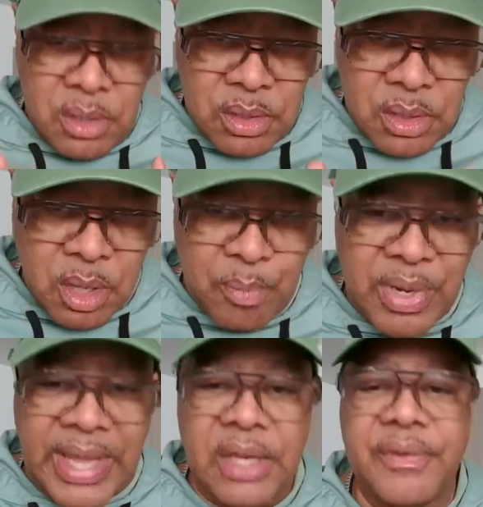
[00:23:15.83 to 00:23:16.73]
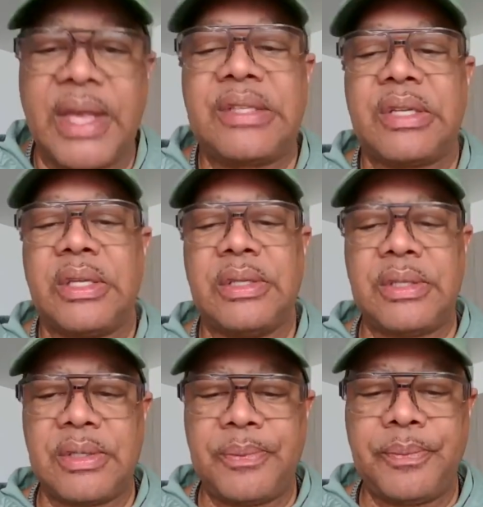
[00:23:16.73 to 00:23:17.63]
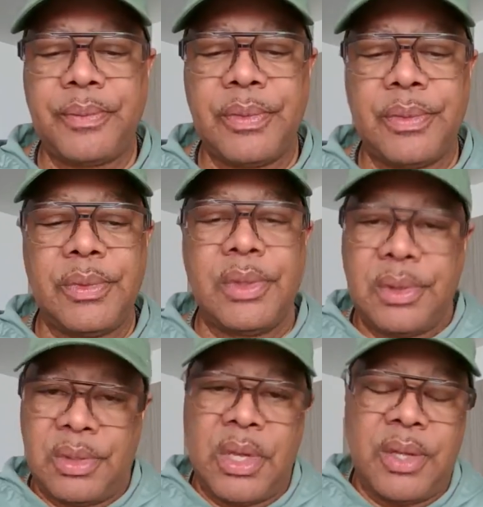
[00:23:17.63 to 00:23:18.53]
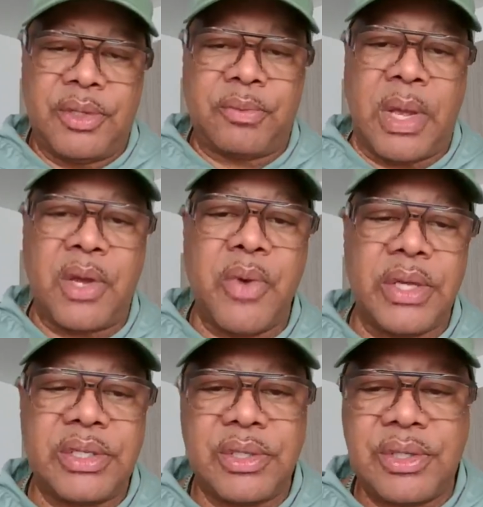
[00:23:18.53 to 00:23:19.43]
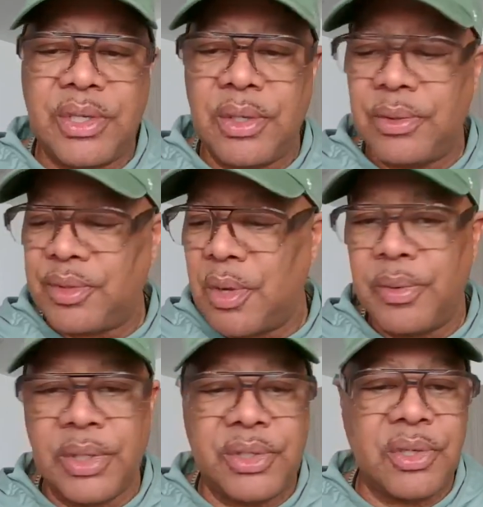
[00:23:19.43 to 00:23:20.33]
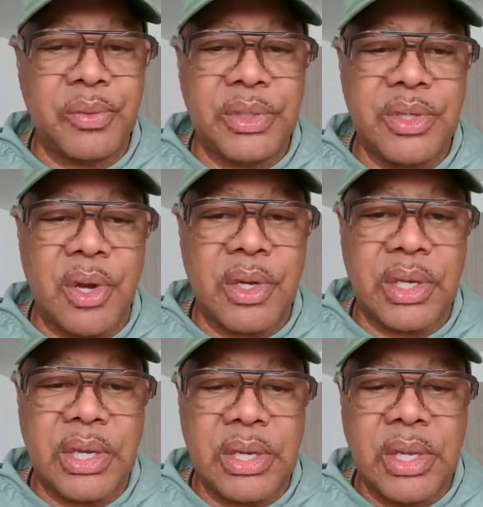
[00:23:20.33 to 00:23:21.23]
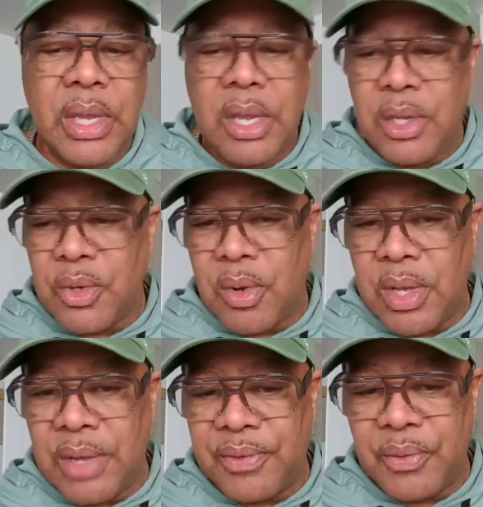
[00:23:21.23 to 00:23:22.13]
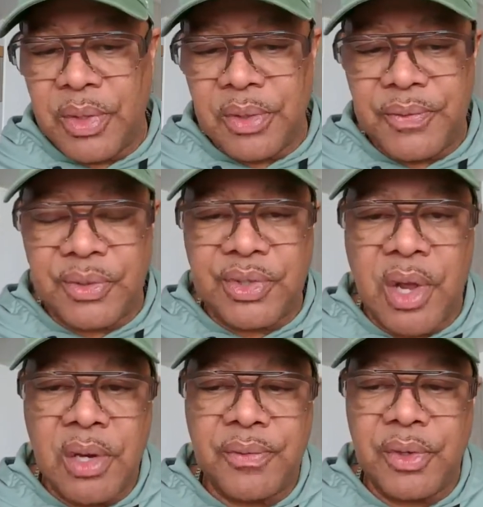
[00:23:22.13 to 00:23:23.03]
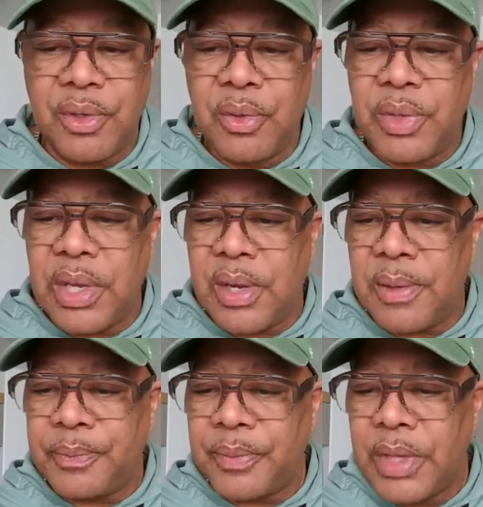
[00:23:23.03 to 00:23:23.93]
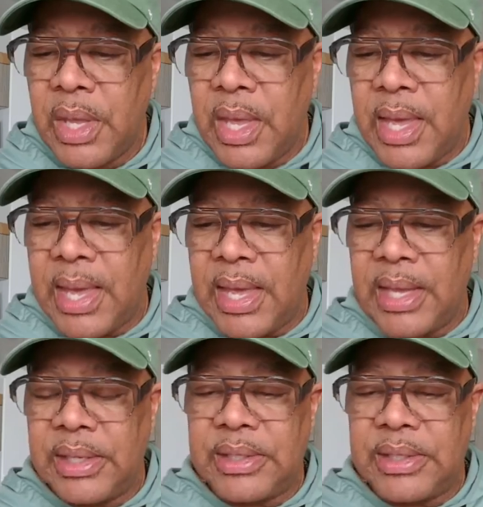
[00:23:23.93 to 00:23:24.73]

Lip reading: a plan of excellence? It's my questions to you. So until we talk again, you all have a wonderful start of your new year, and